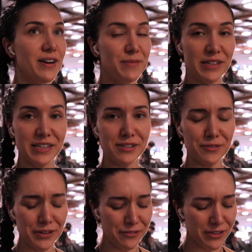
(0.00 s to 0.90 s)
But these are
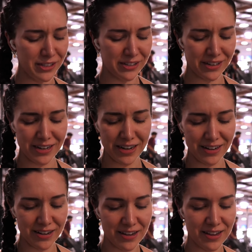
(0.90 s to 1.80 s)
feeling really good,
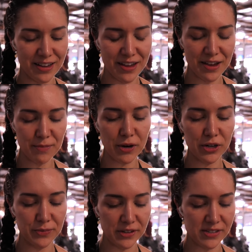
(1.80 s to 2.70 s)
and
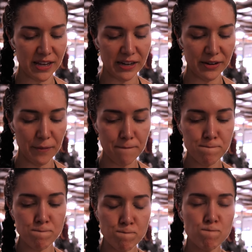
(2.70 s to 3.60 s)
part of me is like,
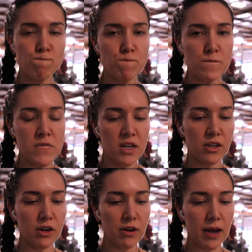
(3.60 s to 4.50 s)

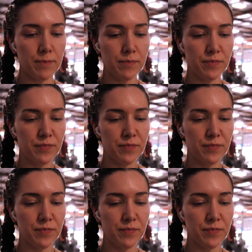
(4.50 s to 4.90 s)
I